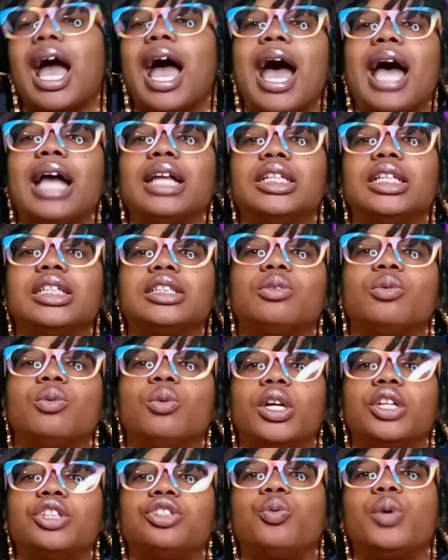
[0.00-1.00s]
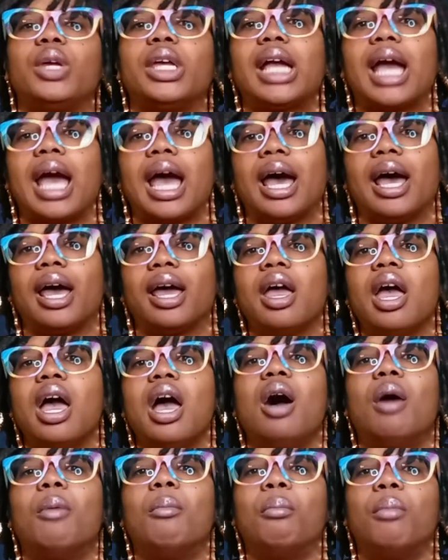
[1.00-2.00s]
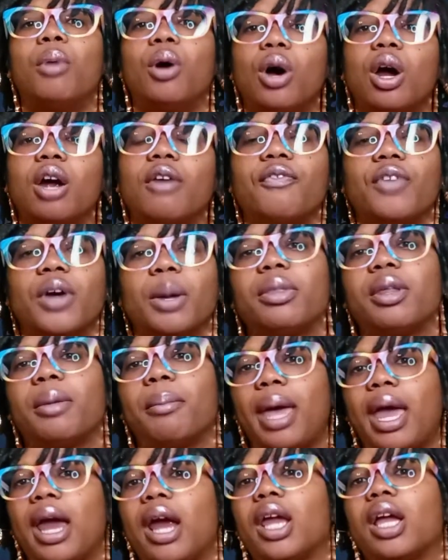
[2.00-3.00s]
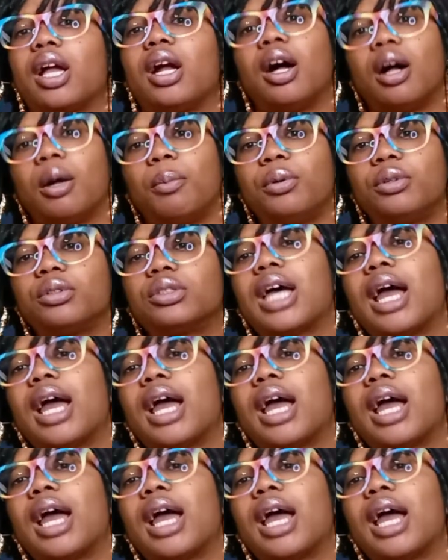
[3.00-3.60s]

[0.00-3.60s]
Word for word: I just wish we got more from the married couples.